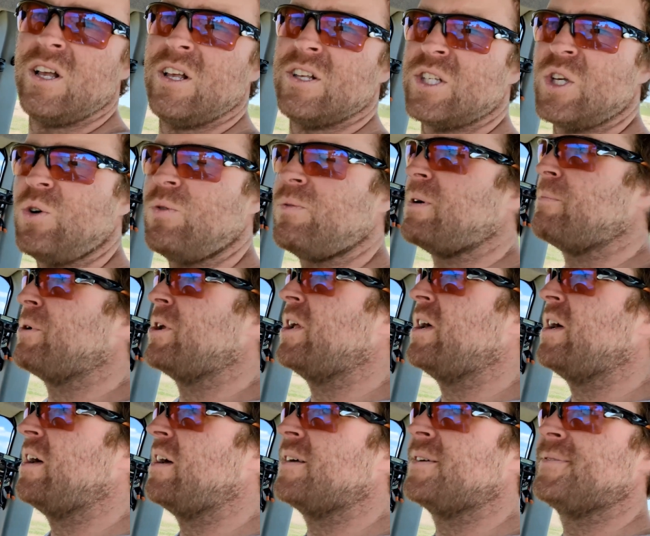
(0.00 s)
So I'm
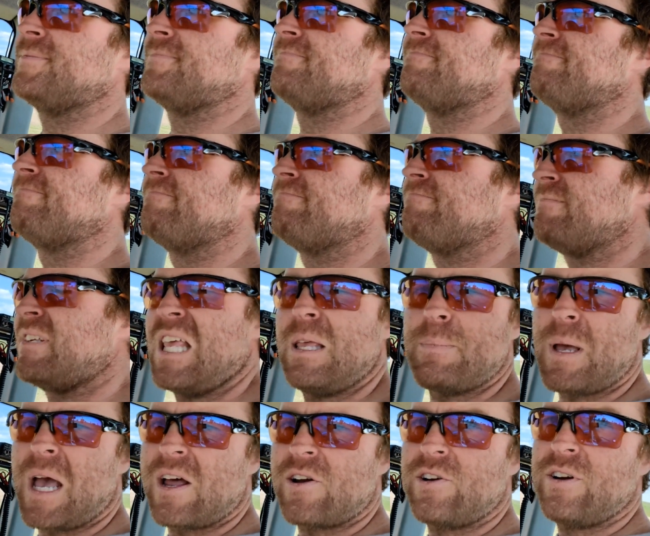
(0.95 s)
gonna keep
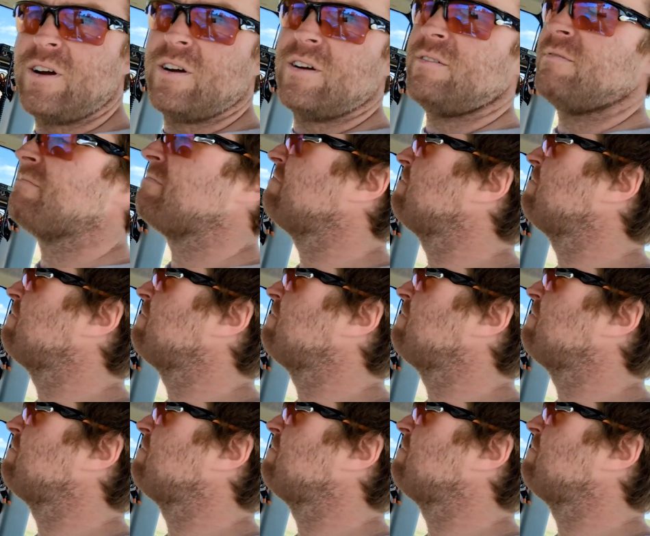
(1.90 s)
at her here.